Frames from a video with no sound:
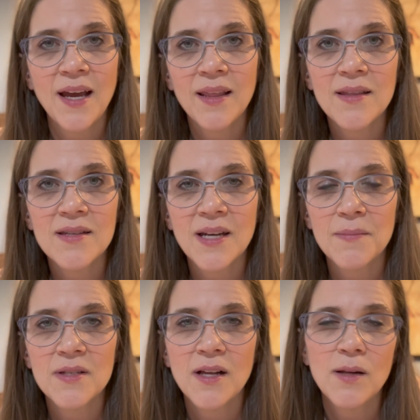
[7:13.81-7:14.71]
and the
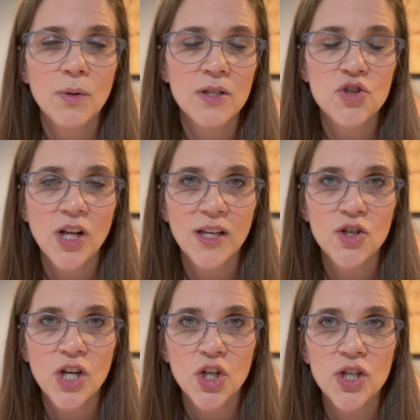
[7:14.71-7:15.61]
stem cell Wharton's jelly
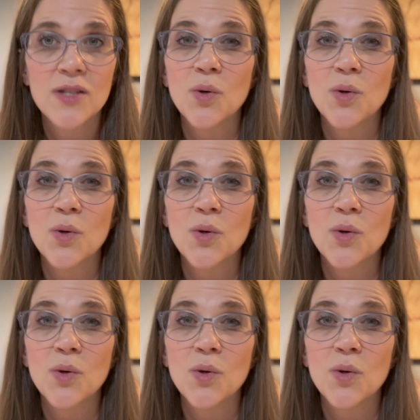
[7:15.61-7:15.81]
injections